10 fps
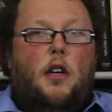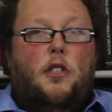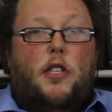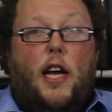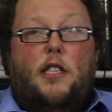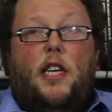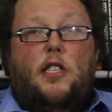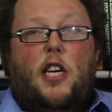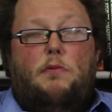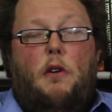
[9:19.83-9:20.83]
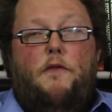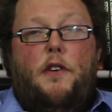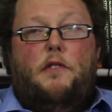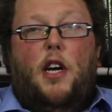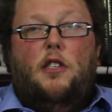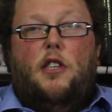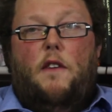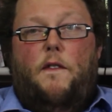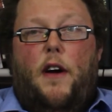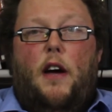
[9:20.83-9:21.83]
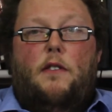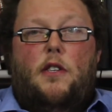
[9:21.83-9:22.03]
So that's it. So that's my review done so far.